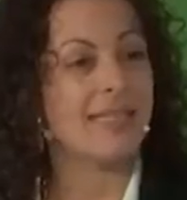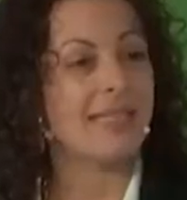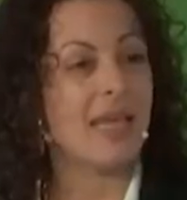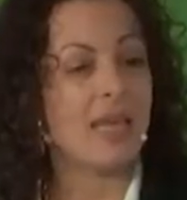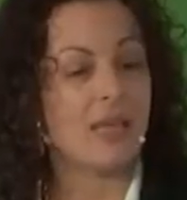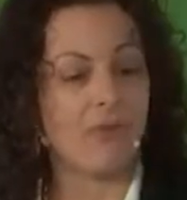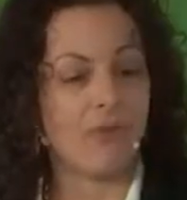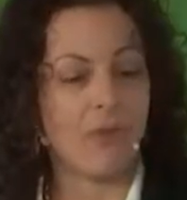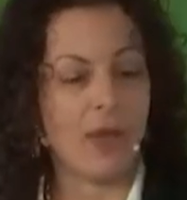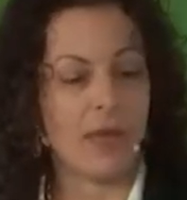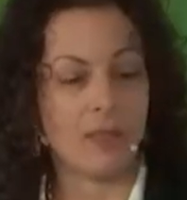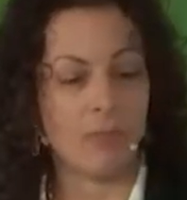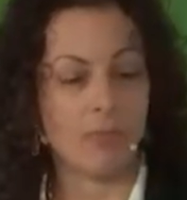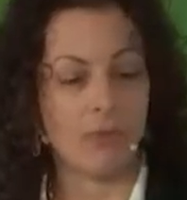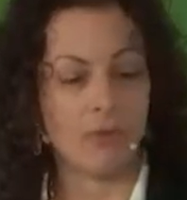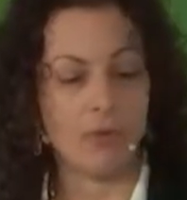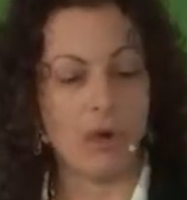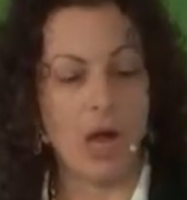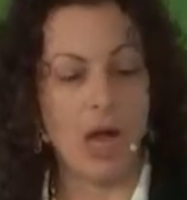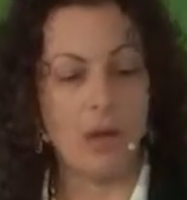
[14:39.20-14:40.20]
identifying the
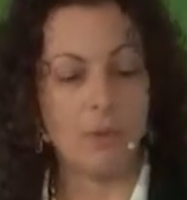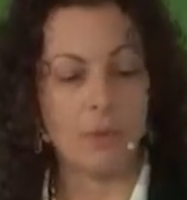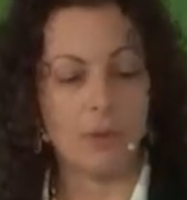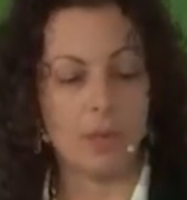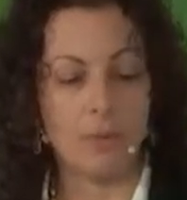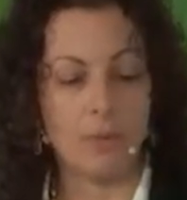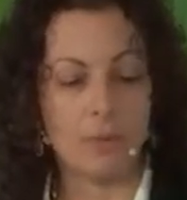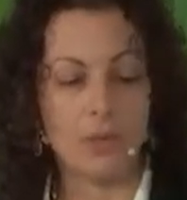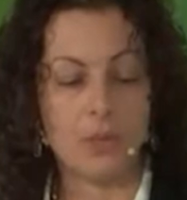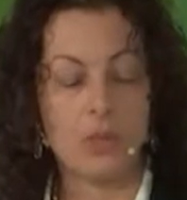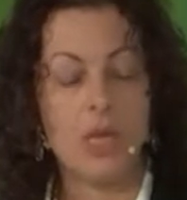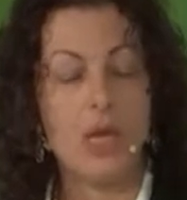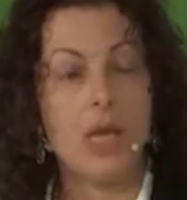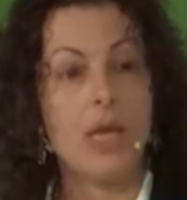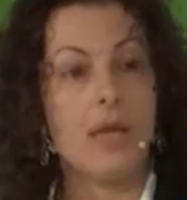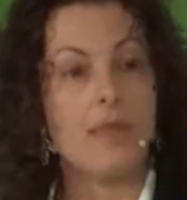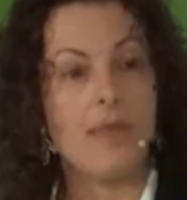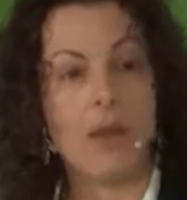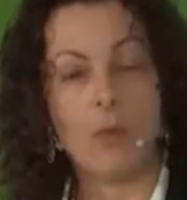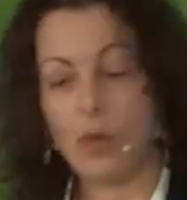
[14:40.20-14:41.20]
problems
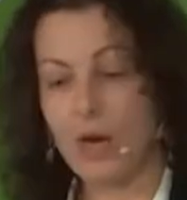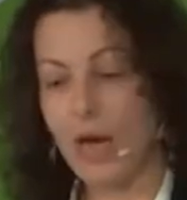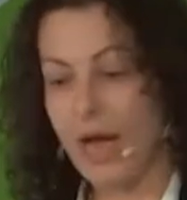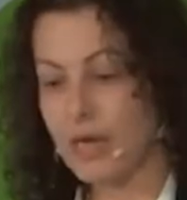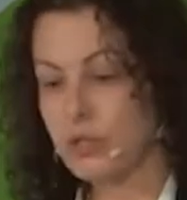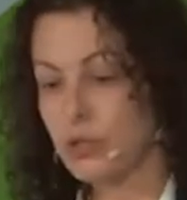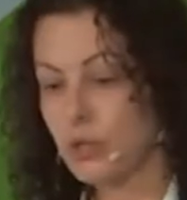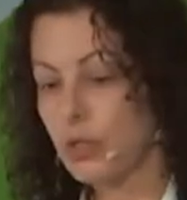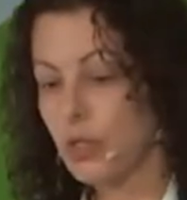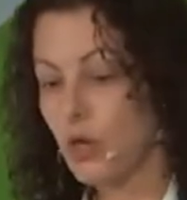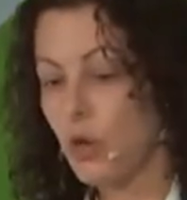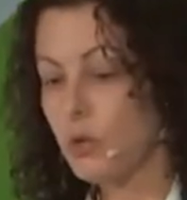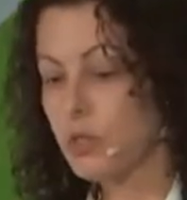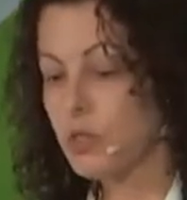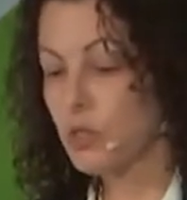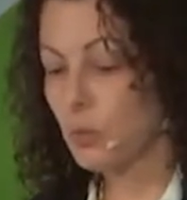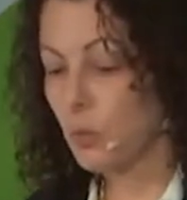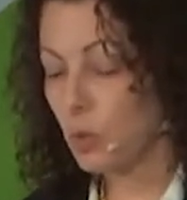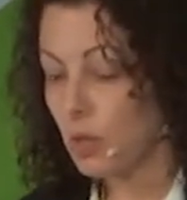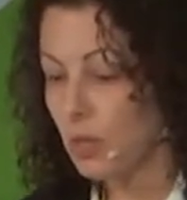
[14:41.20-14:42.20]
that we're actually going
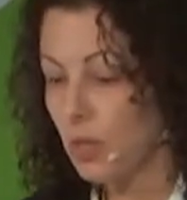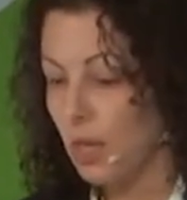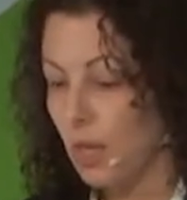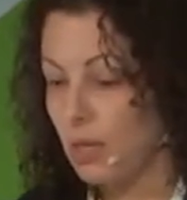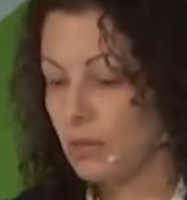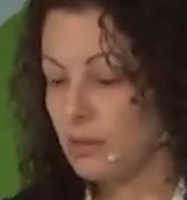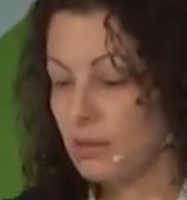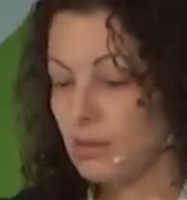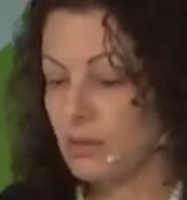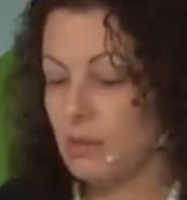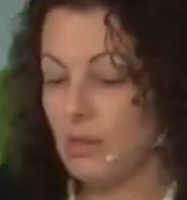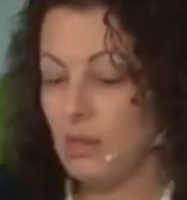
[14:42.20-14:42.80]
to work on.